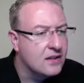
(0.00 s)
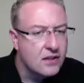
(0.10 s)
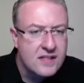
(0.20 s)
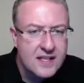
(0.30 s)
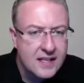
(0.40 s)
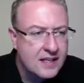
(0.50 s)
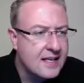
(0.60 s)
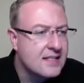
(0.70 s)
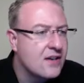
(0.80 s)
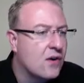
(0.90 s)
looks like a
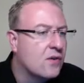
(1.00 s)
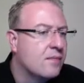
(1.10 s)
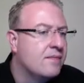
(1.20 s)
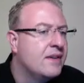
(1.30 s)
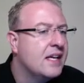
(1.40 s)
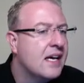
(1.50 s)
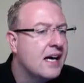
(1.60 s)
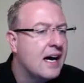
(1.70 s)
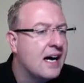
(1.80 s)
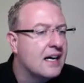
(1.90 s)
nice home.
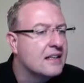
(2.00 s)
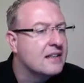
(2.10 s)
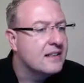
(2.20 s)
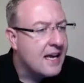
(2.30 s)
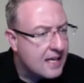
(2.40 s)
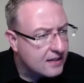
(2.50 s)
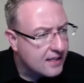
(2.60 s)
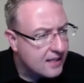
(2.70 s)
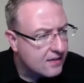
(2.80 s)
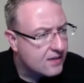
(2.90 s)
Uh,
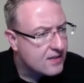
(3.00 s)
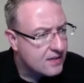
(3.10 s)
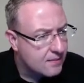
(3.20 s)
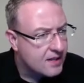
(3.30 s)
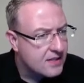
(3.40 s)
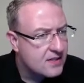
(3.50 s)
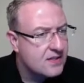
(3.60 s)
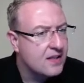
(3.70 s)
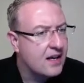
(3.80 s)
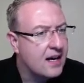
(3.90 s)
lately, some of these
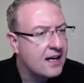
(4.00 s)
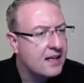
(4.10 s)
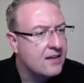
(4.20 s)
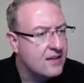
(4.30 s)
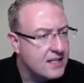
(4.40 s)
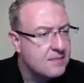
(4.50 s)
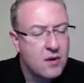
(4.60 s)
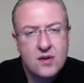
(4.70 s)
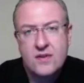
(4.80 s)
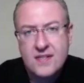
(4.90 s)
uh, these
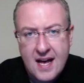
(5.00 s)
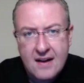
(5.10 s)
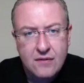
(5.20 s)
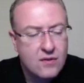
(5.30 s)
models have